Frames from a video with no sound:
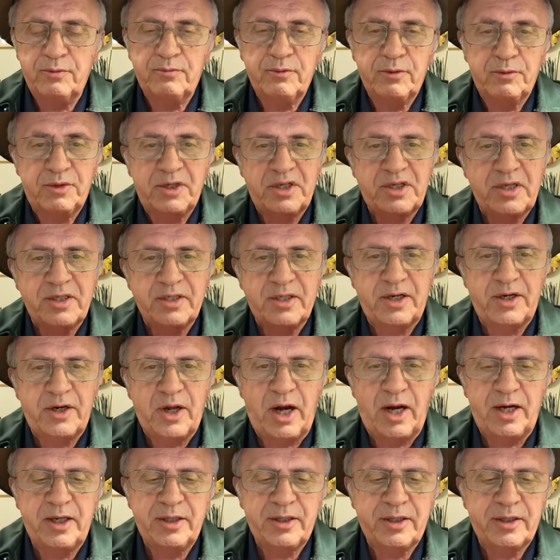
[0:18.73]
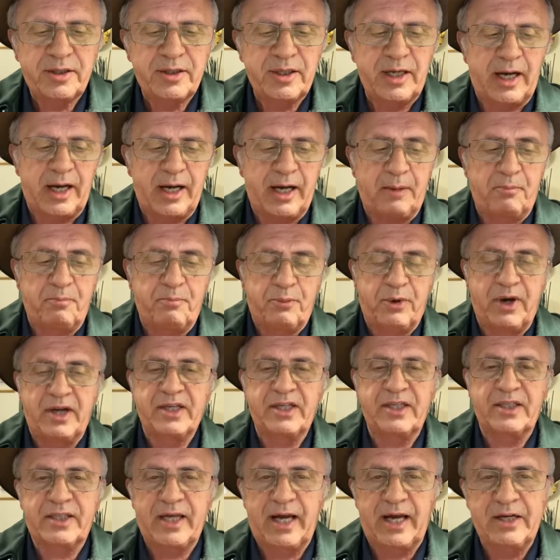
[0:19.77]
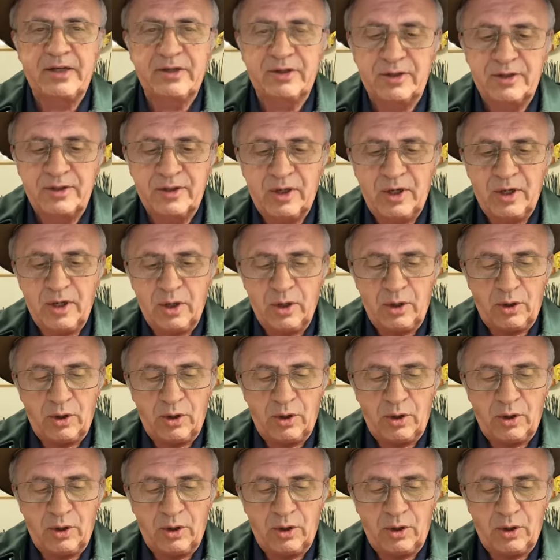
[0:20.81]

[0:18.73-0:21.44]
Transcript: this is the ninth uh, presentation